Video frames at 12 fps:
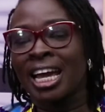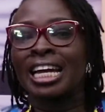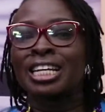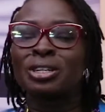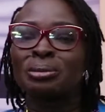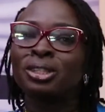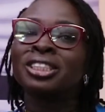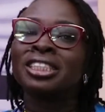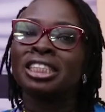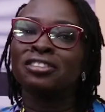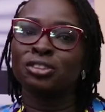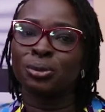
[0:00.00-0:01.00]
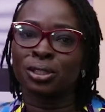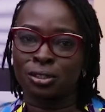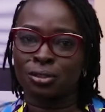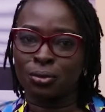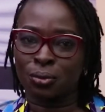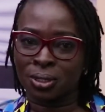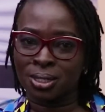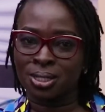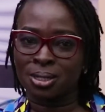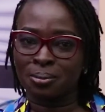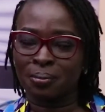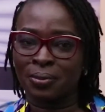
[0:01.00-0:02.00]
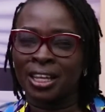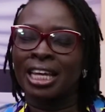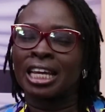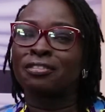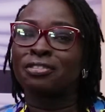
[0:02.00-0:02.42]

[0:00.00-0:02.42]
And so I'm going to leave you with a thought. If